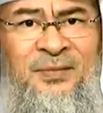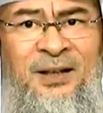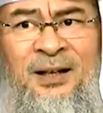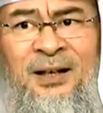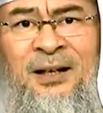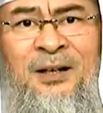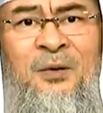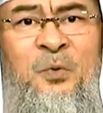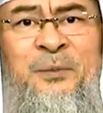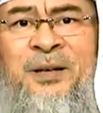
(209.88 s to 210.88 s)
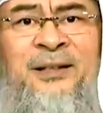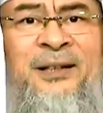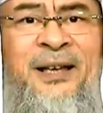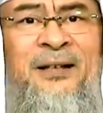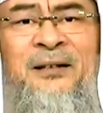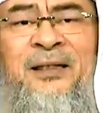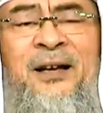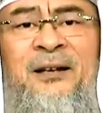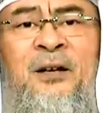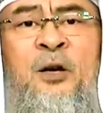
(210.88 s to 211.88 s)
women here or
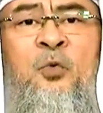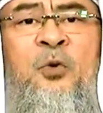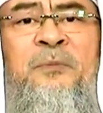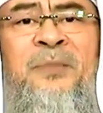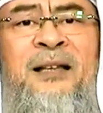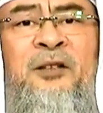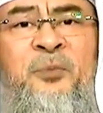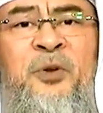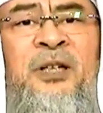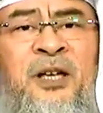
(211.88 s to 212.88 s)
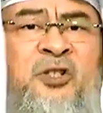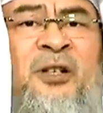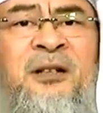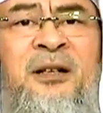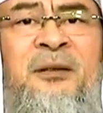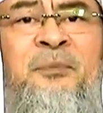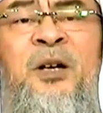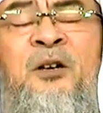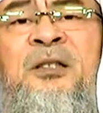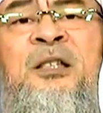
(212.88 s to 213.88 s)
there with bad reputation,
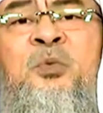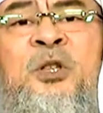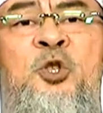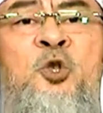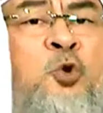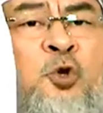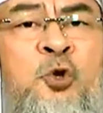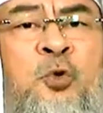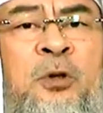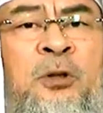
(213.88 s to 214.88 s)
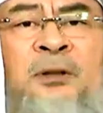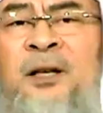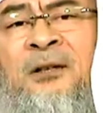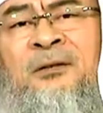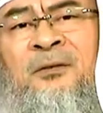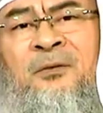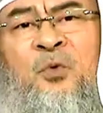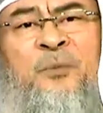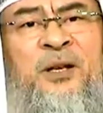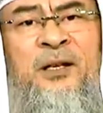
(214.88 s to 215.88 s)
because this is what suits you, not
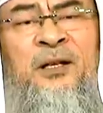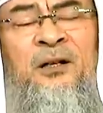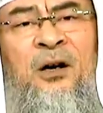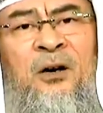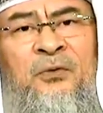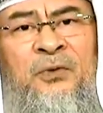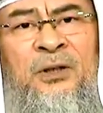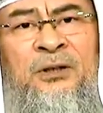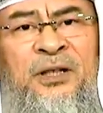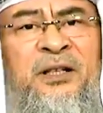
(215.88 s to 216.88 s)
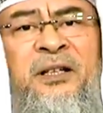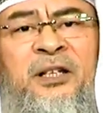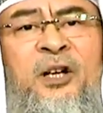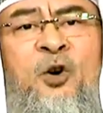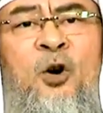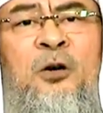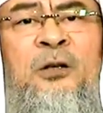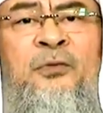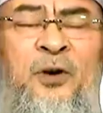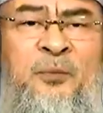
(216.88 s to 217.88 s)
women of dignity and honor
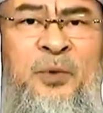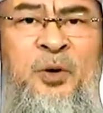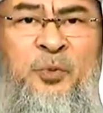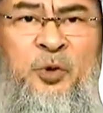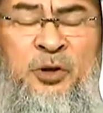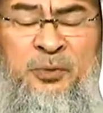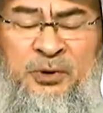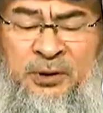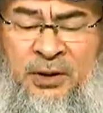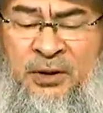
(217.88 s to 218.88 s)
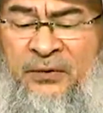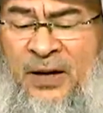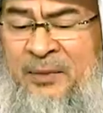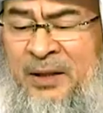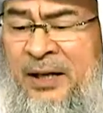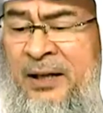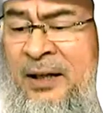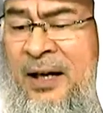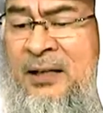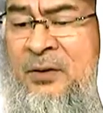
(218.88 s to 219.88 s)
from reputable family, and
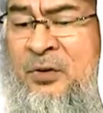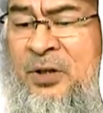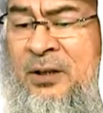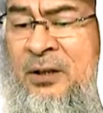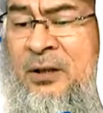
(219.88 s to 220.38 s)
Allah Azza wa Jal